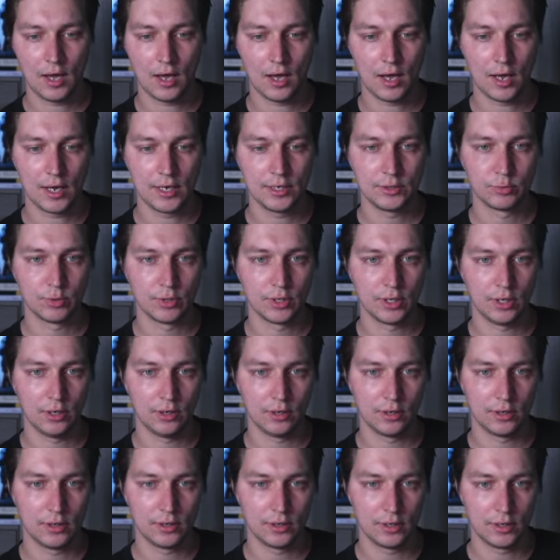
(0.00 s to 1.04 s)
It
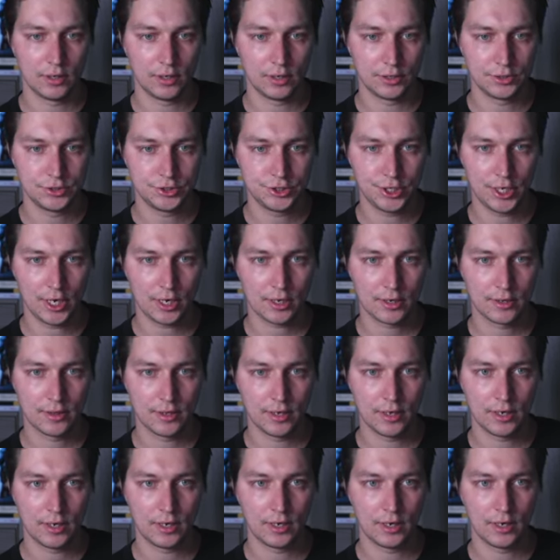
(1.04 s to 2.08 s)
will check
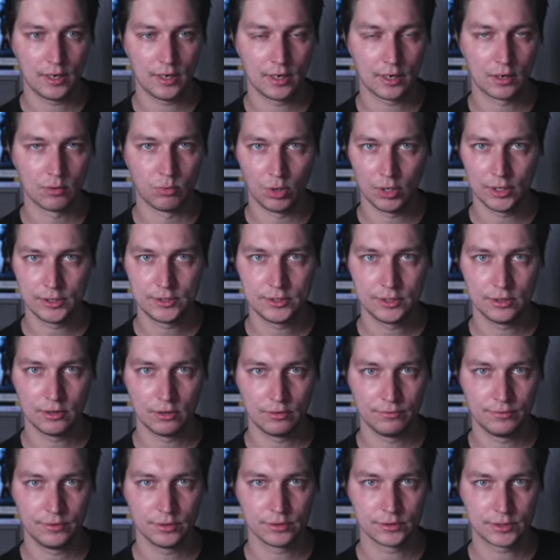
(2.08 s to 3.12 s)
the quality
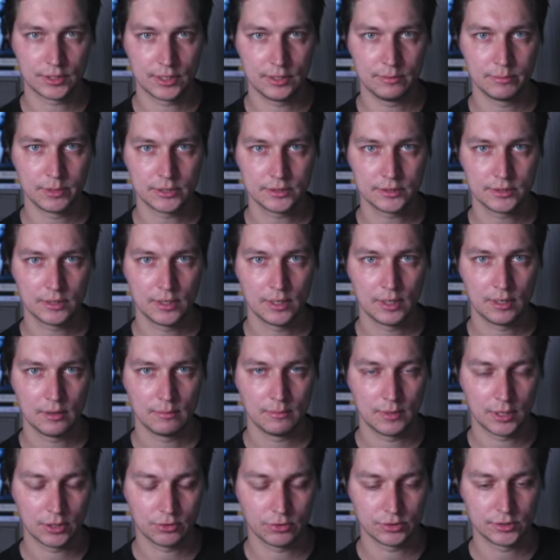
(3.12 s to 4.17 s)
of your schemas,
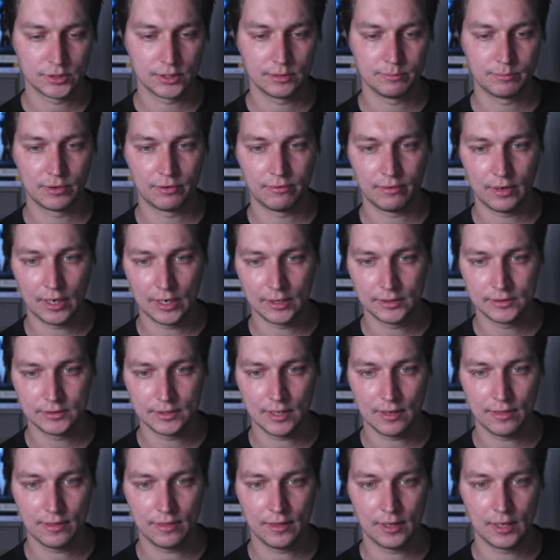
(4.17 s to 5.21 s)
because it provides a
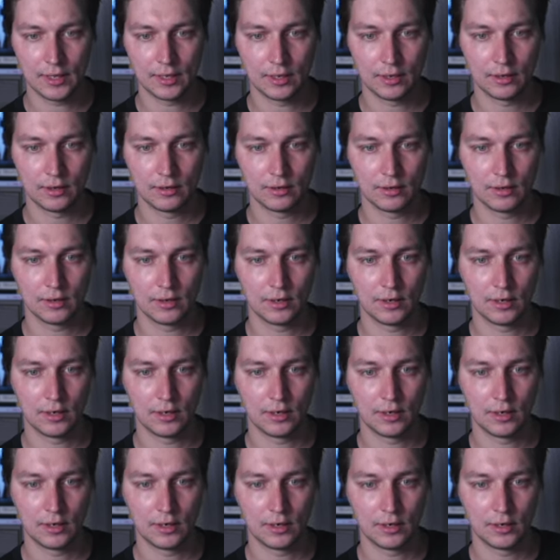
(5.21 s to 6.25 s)
thing
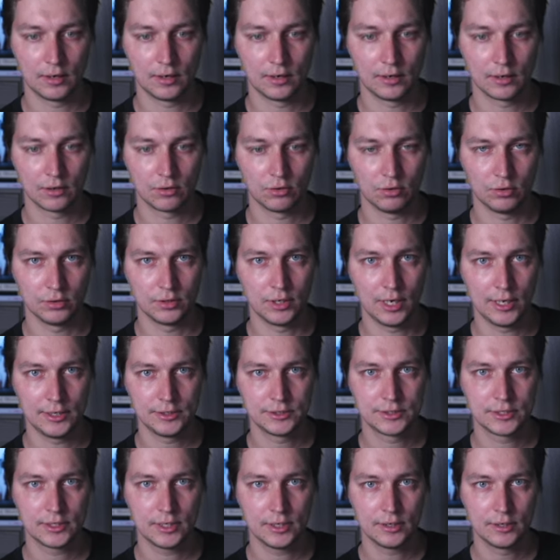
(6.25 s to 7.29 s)
called
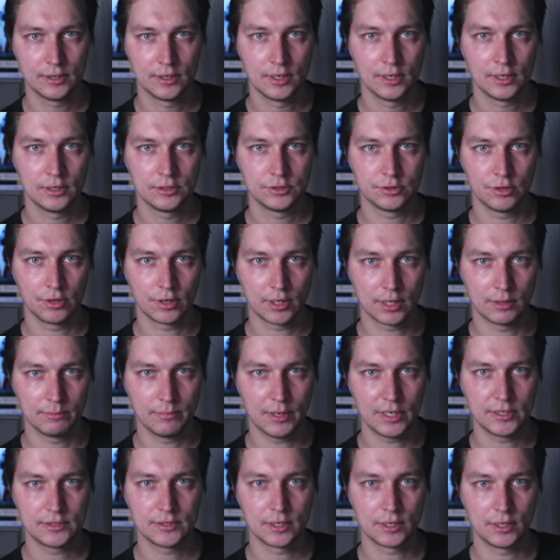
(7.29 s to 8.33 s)
linter. So you can
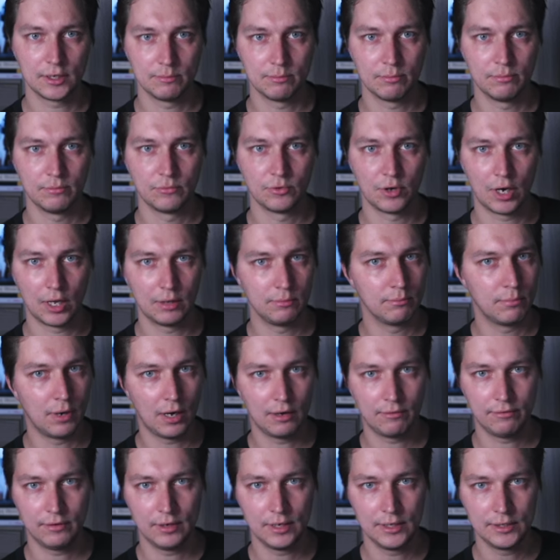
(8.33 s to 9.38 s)
basically run
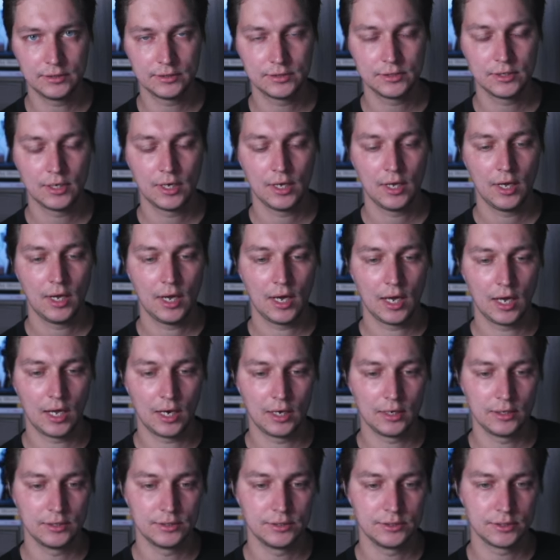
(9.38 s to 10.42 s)
buff lint,
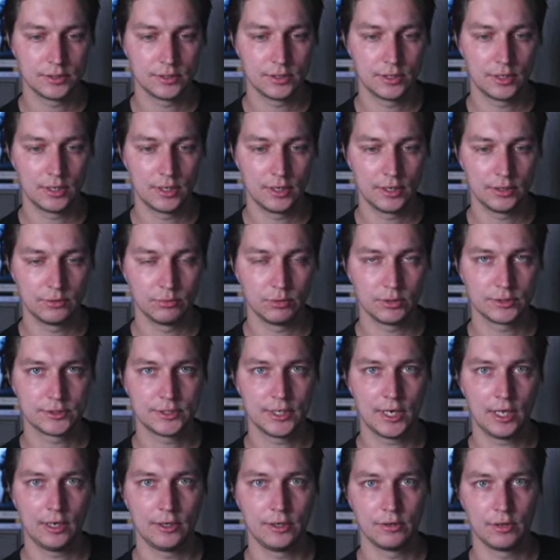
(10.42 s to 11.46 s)
and it will
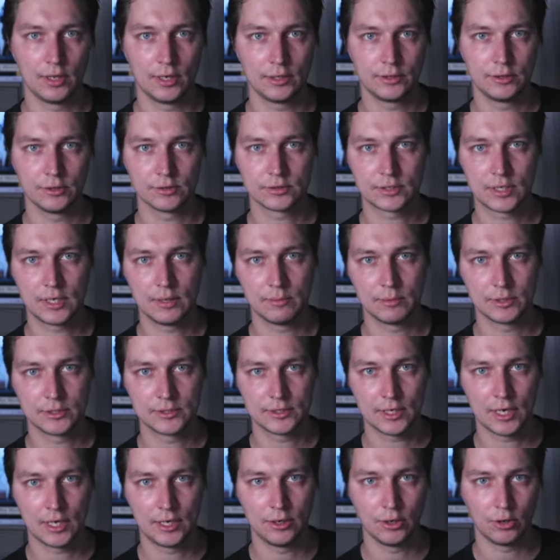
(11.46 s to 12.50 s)
tell you that your schemas
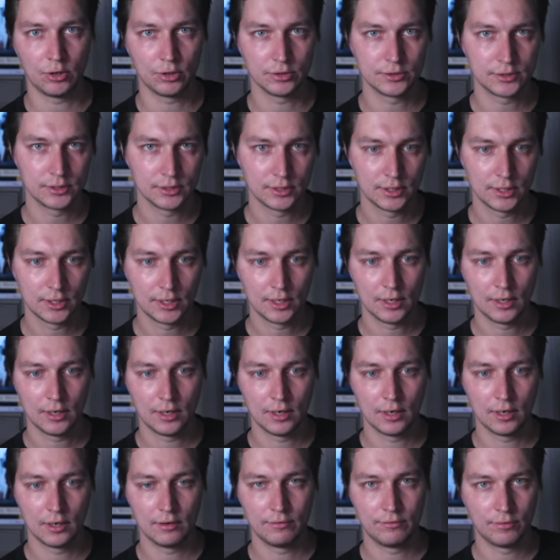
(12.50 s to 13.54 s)
are not
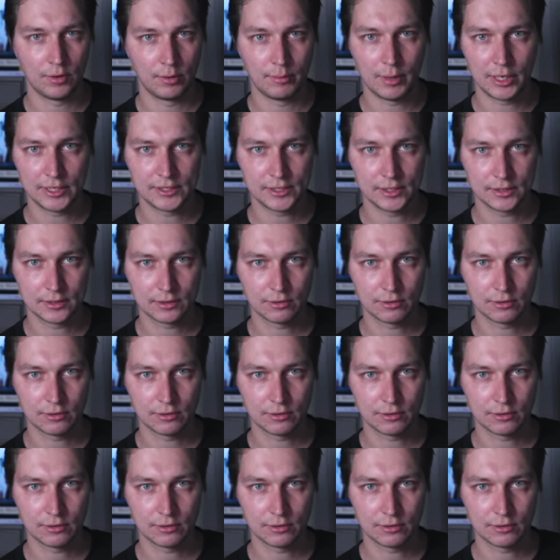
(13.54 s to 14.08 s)
formatted